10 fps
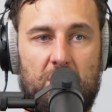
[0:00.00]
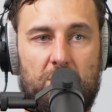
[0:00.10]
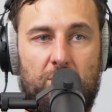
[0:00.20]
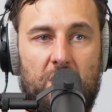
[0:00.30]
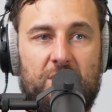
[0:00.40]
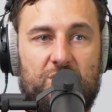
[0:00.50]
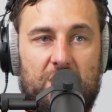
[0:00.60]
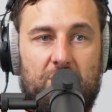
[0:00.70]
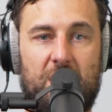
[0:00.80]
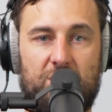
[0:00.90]
the previous
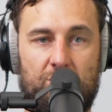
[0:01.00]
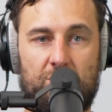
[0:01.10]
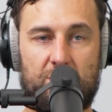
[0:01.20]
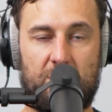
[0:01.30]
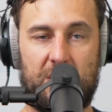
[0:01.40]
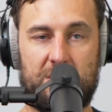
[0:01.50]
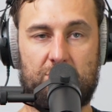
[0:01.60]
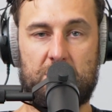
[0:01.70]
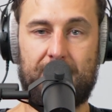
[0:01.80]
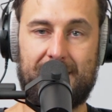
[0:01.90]
generation also needs to
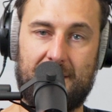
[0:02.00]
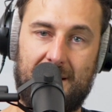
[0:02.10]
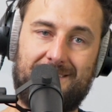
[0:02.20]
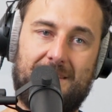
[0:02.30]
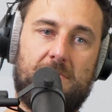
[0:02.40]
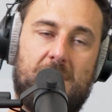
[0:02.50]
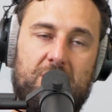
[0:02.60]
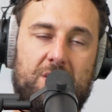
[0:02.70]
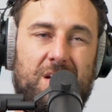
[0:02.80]
respect the next generation.